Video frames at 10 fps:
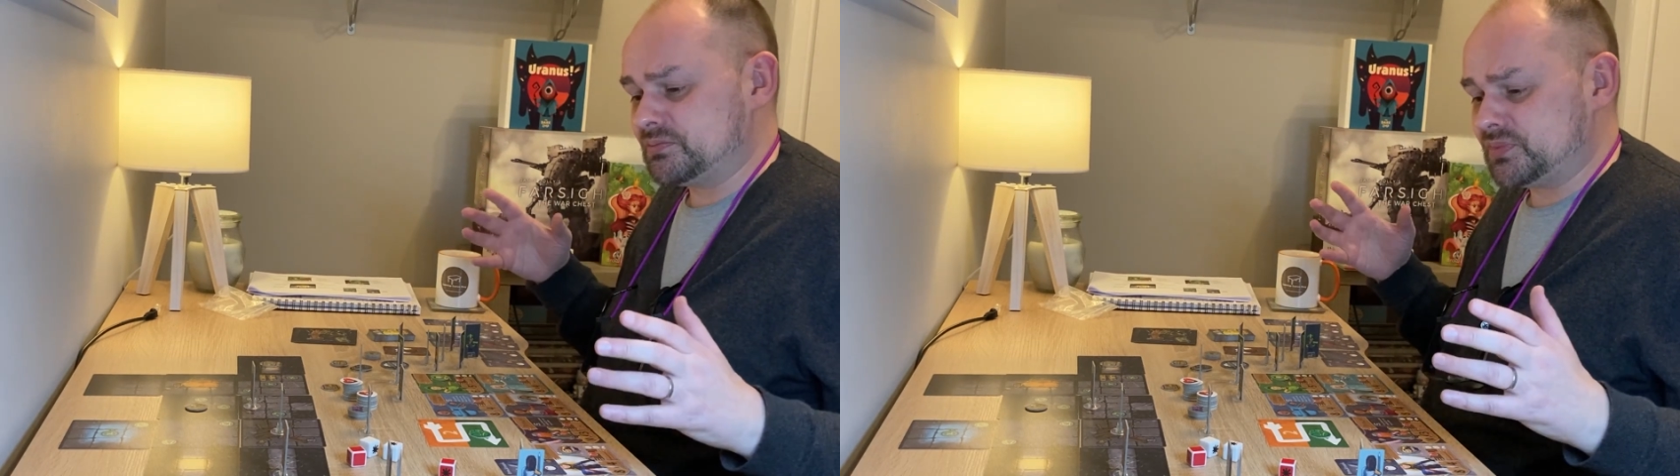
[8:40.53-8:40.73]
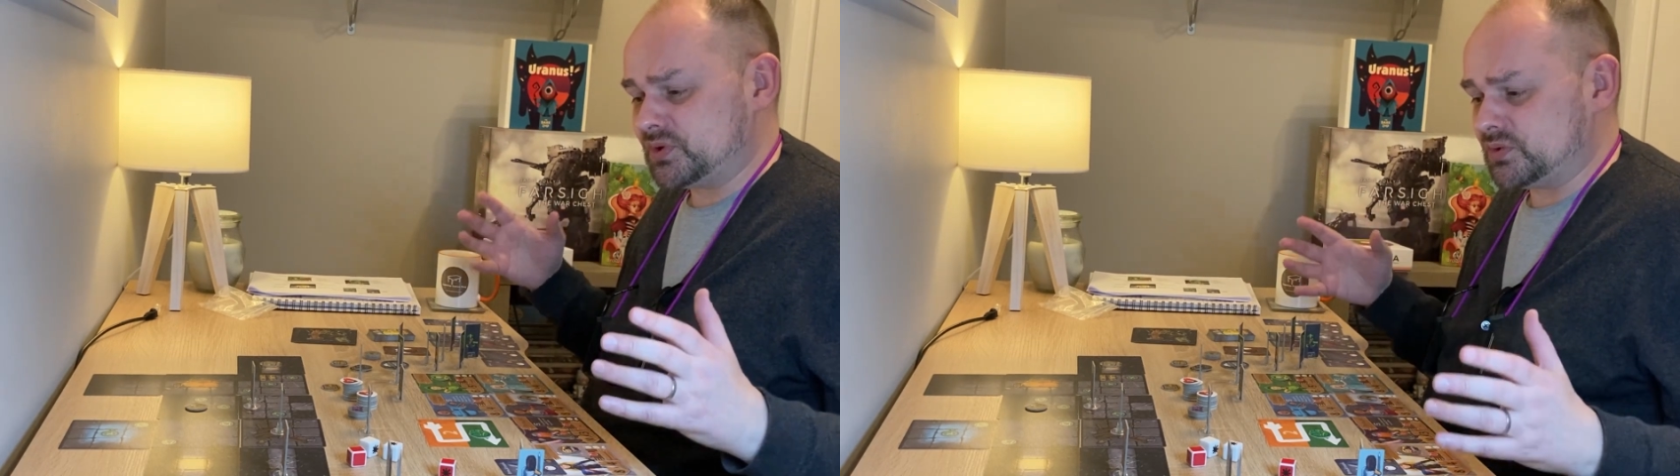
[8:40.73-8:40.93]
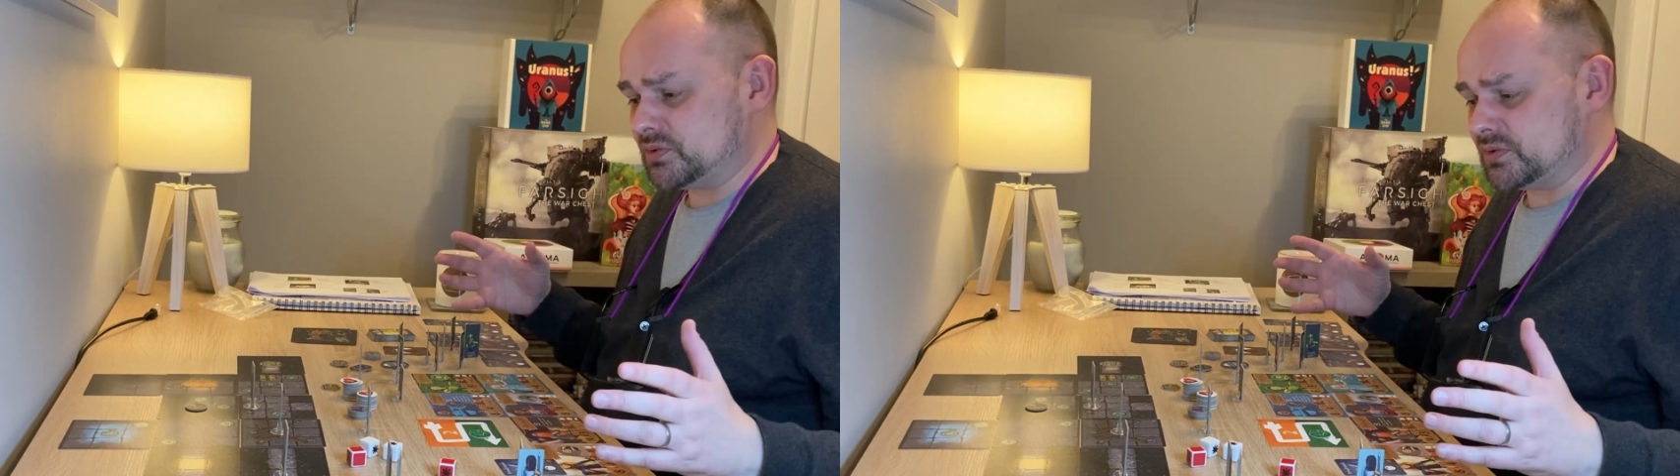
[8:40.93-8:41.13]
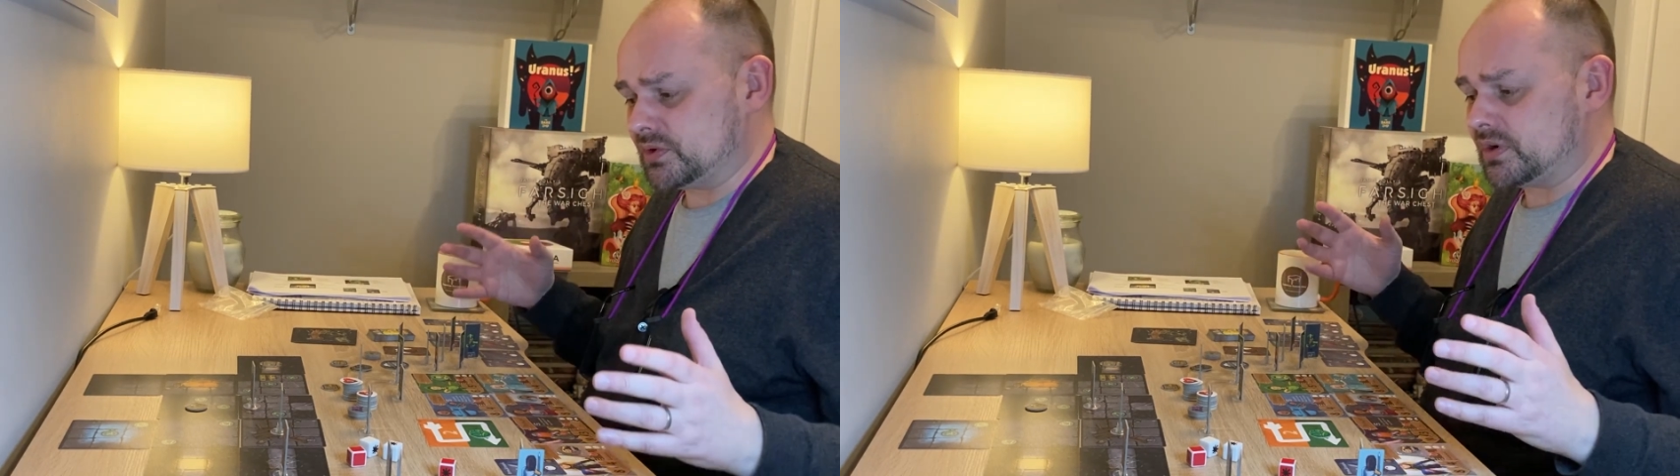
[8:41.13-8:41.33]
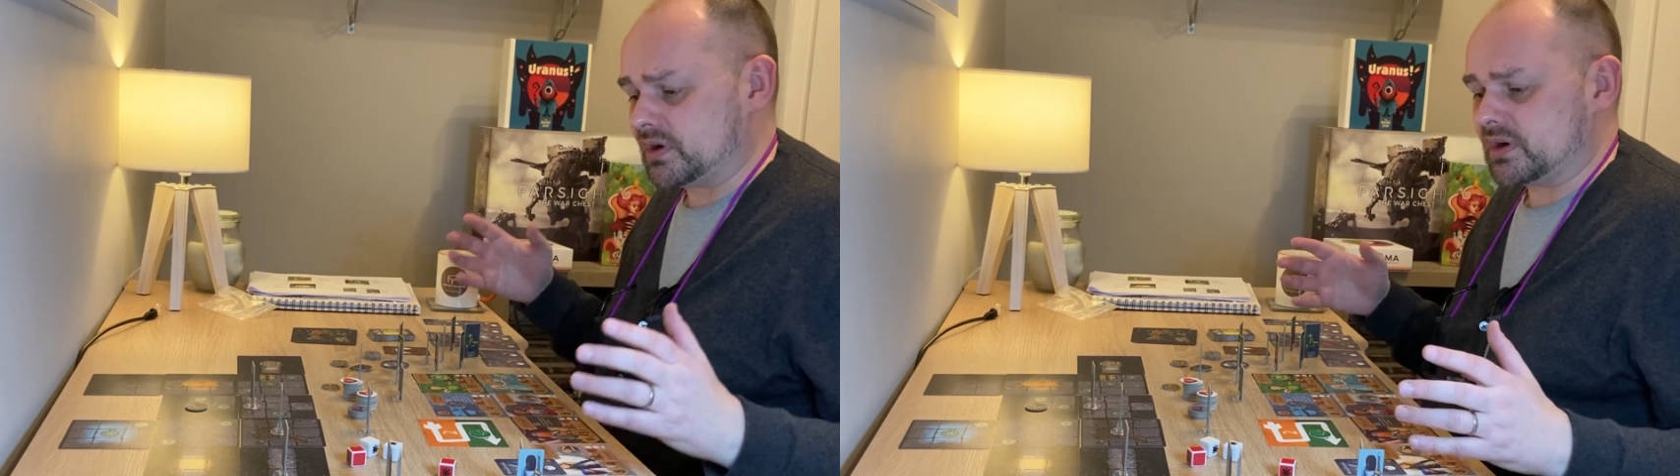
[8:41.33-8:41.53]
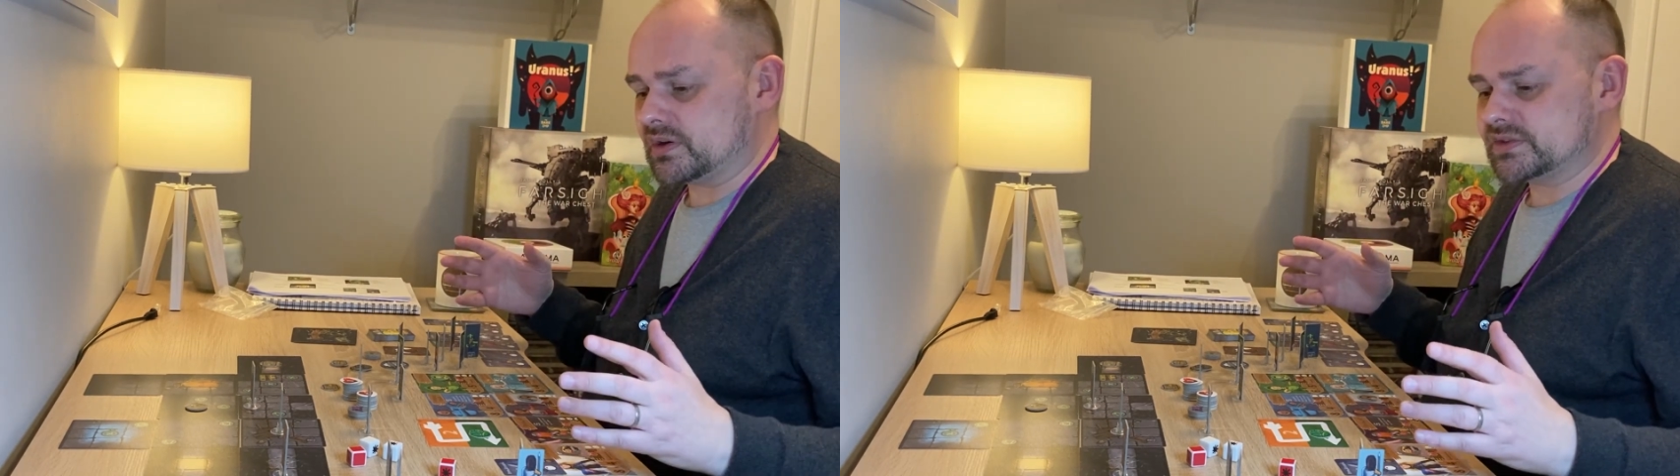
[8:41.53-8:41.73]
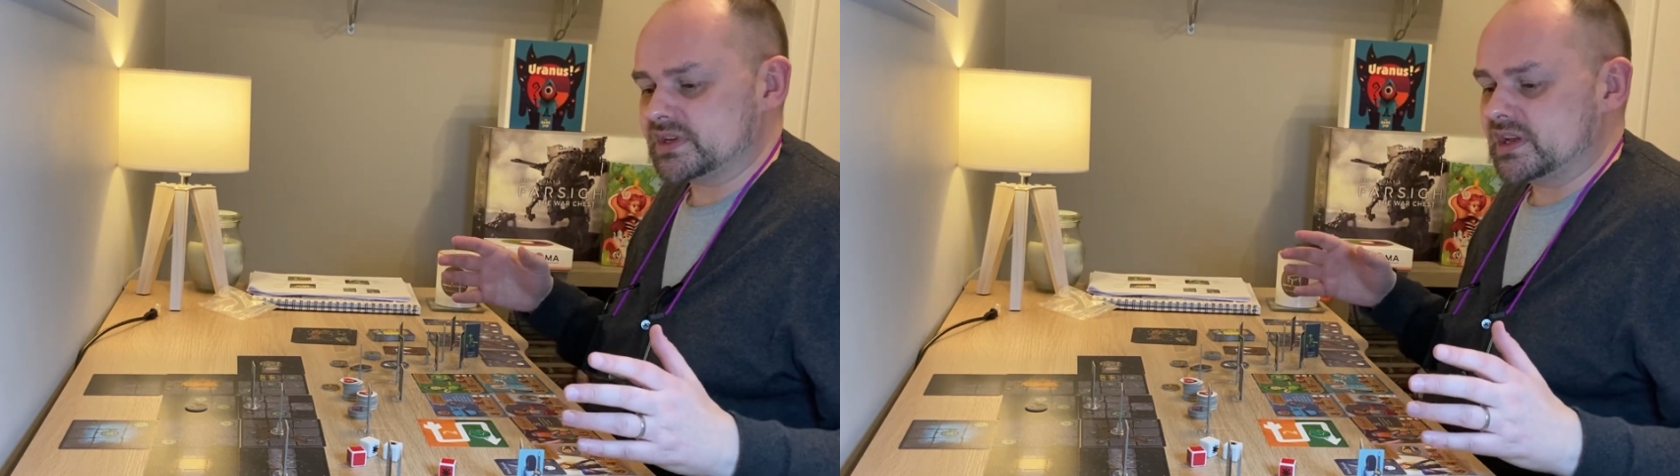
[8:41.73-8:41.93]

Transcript: pure art,